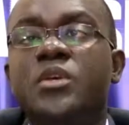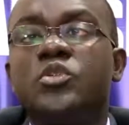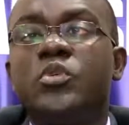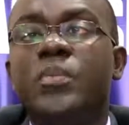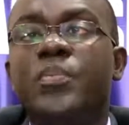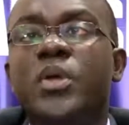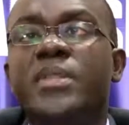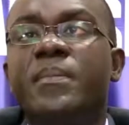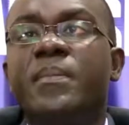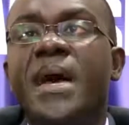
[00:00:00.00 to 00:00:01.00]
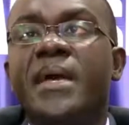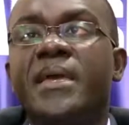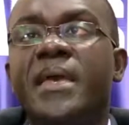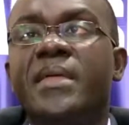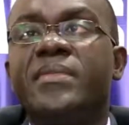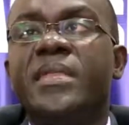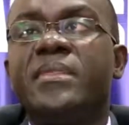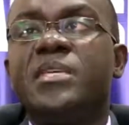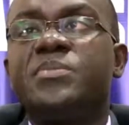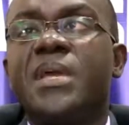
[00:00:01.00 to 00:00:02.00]
So we plot them back, and
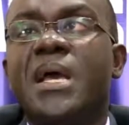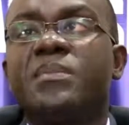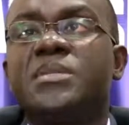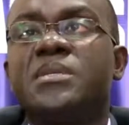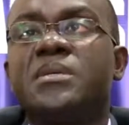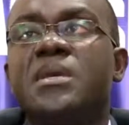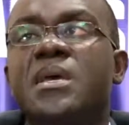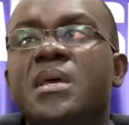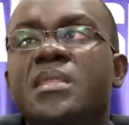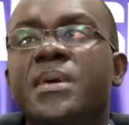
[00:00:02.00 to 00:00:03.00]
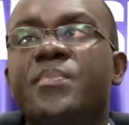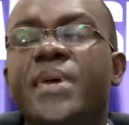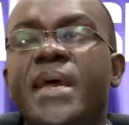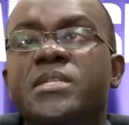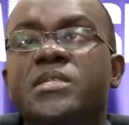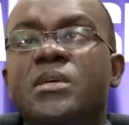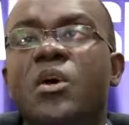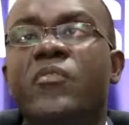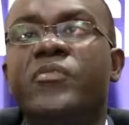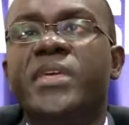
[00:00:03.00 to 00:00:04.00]
then this becomes the price
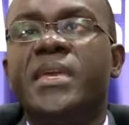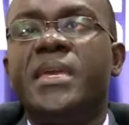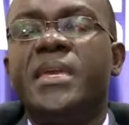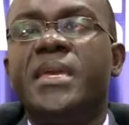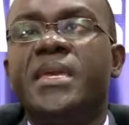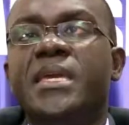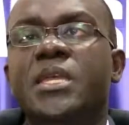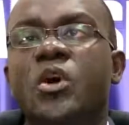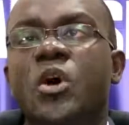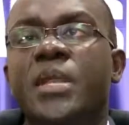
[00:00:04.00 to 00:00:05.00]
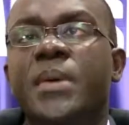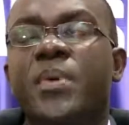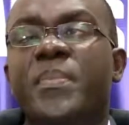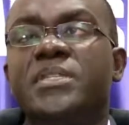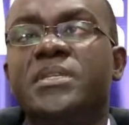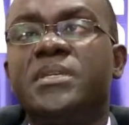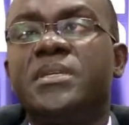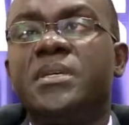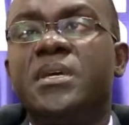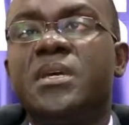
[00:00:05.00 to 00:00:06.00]
of the, the property,
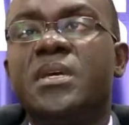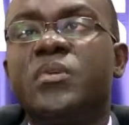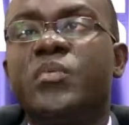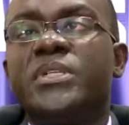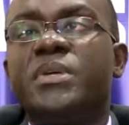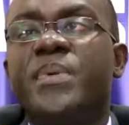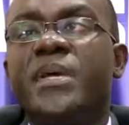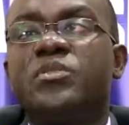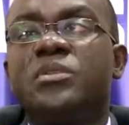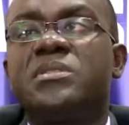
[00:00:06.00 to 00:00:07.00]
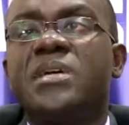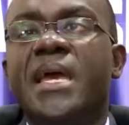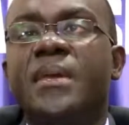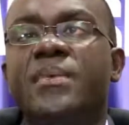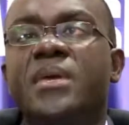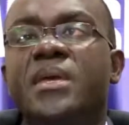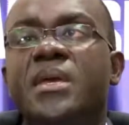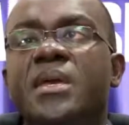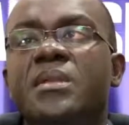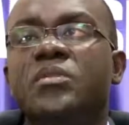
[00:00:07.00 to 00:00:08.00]
which depends on time.
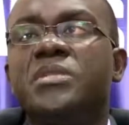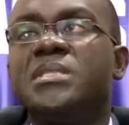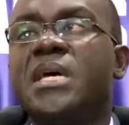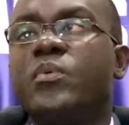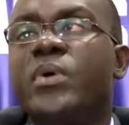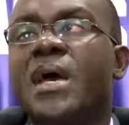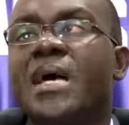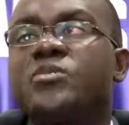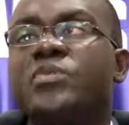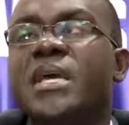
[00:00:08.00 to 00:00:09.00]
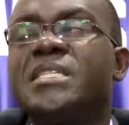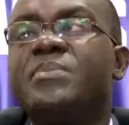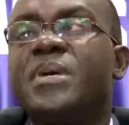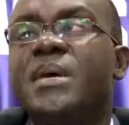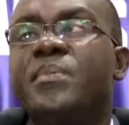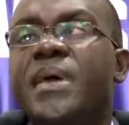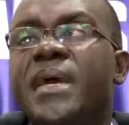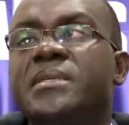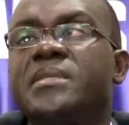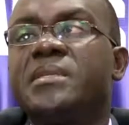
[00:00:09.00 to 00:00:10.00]
Notice that we're asked to estimate the
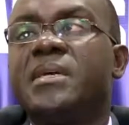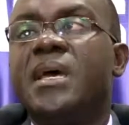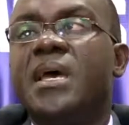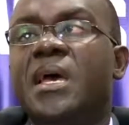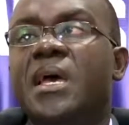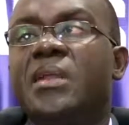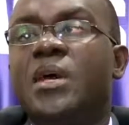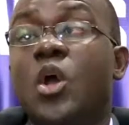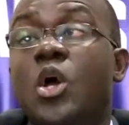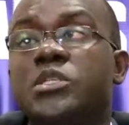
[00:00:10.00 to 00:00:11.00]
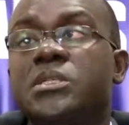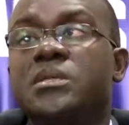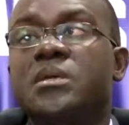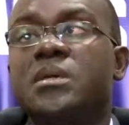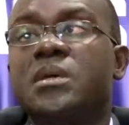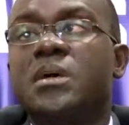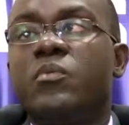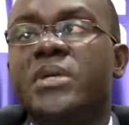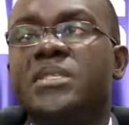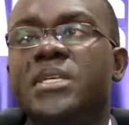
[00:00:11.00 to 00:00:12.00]
price, the cost
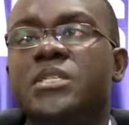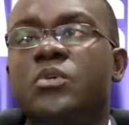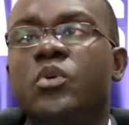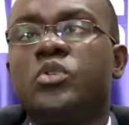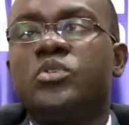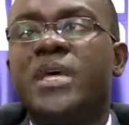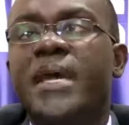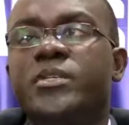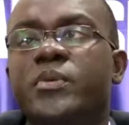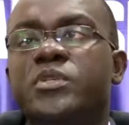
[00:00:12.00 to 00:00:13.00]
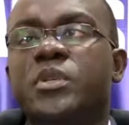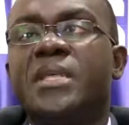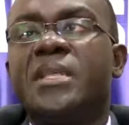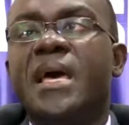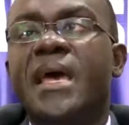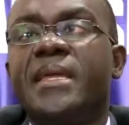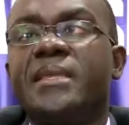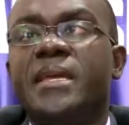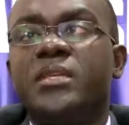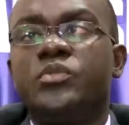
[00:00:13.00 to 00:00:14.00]
when t is equal to 9. So we slot the
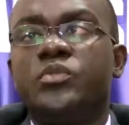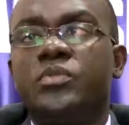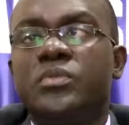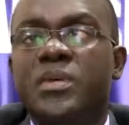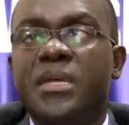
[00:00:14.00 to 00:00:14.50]
9 into